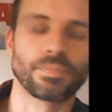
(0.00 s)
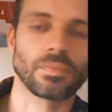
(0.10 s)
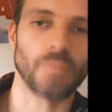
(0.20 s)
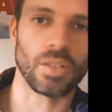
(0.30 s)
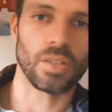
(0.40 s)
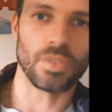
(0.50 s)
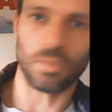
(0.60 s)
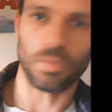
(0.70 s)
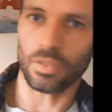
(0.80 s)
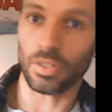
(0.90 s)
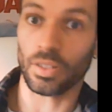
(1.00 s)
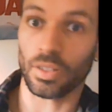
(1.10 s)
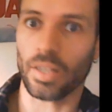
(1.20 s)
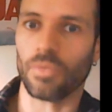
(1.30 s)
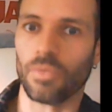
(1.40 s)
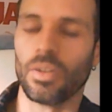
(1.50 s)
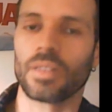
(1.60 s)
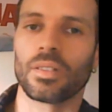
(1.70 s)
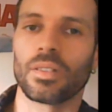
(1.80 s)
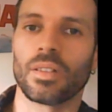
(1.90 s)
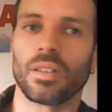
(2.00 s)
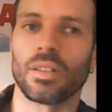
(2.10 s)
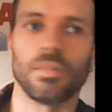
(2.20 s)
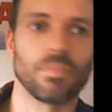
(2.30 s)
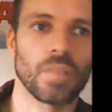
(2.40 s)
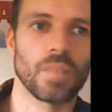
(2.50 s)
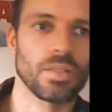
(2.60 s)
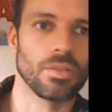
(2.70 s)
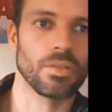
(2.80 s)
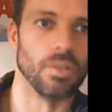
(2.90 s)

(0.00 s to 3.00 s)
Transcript: because you just get arrested and that's all.